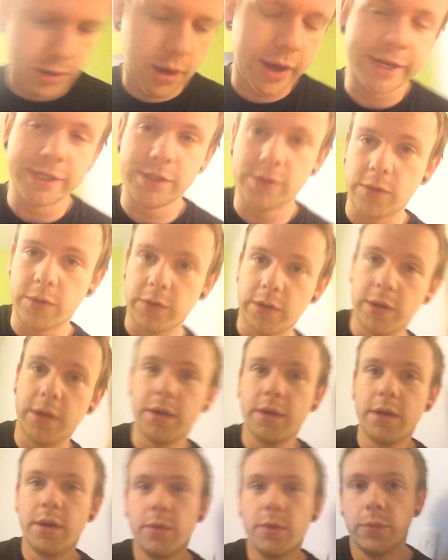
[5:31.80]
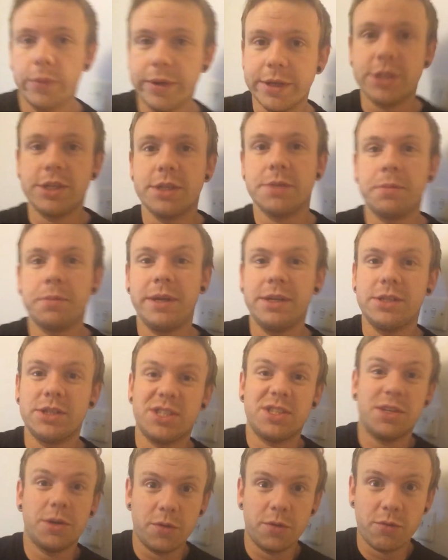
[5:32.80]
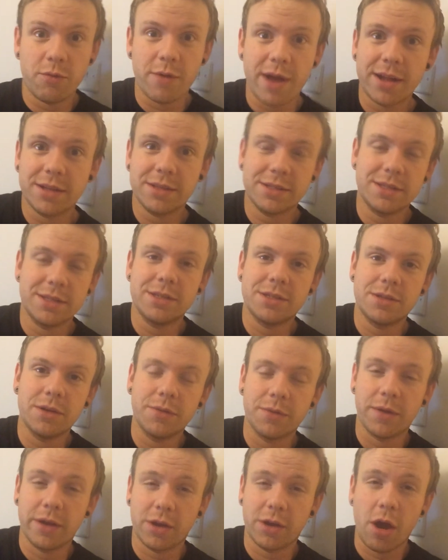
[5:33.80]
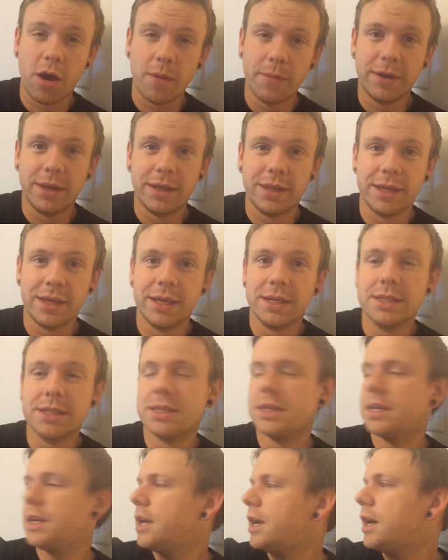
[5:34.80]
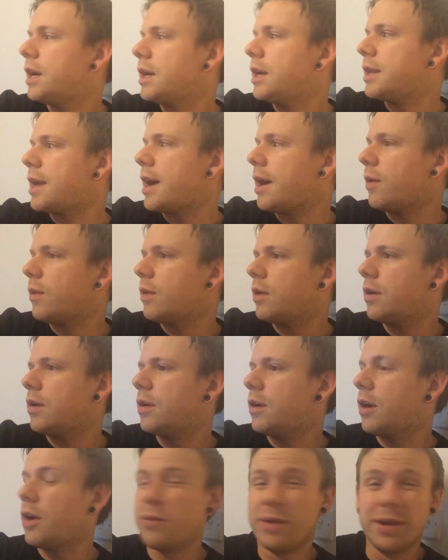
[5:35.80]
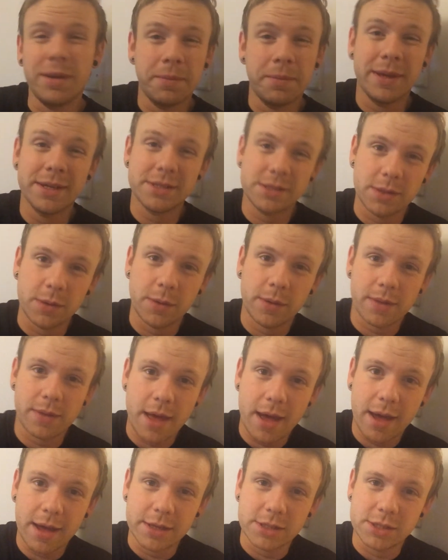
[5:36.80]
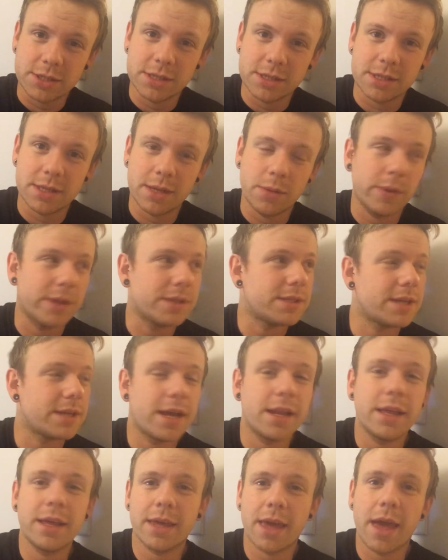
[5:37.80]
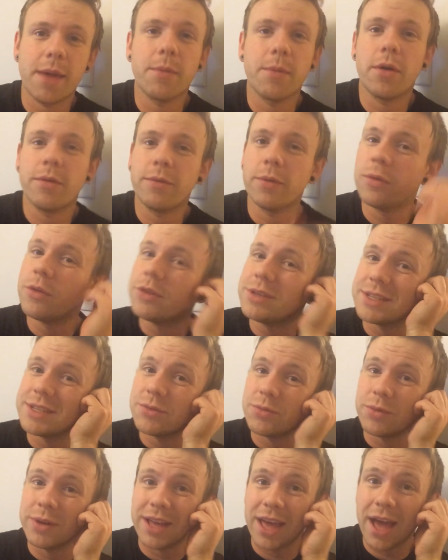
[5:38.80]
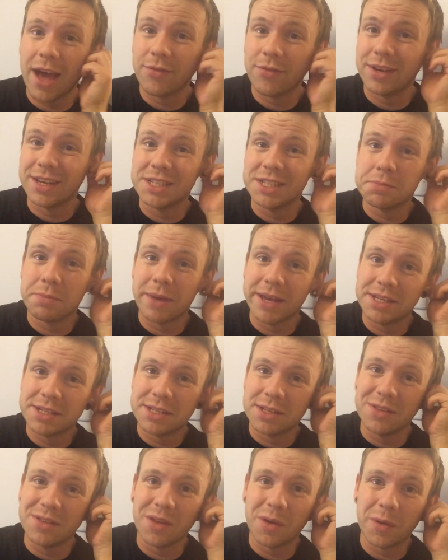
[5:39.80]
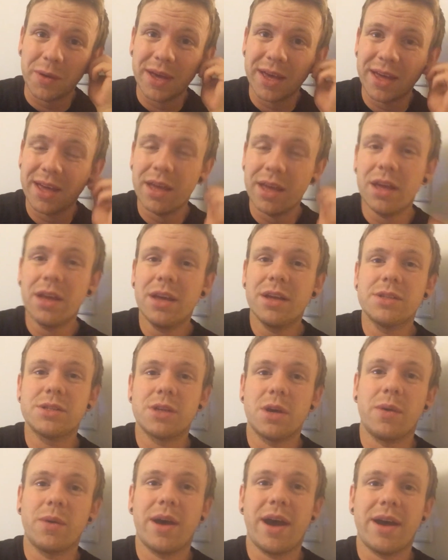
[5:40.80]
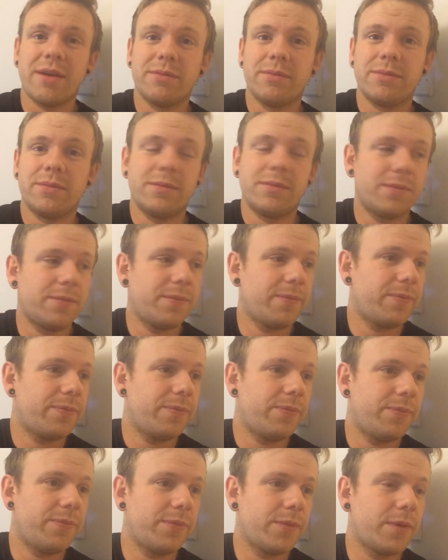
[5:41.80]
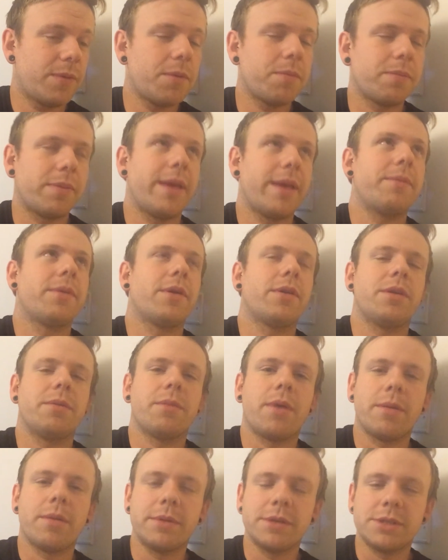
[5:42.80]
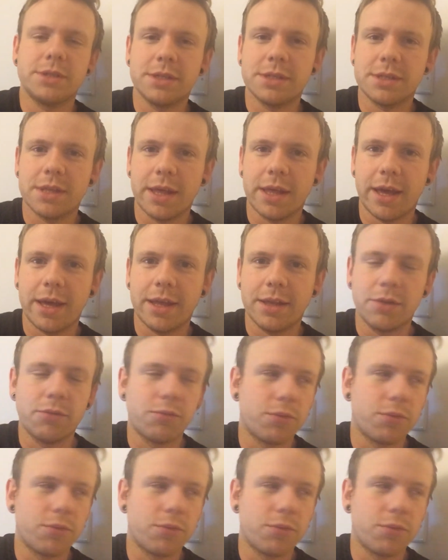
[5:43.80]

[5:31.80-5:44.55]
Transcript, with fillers: Kai's Corner, which is me just doing rants and stuff, like comedy things. Now, I really miss doing that. It's just that when Celia came over, we didn't really have any space to do it. So I, I'm not blaming on your mum, it's just that the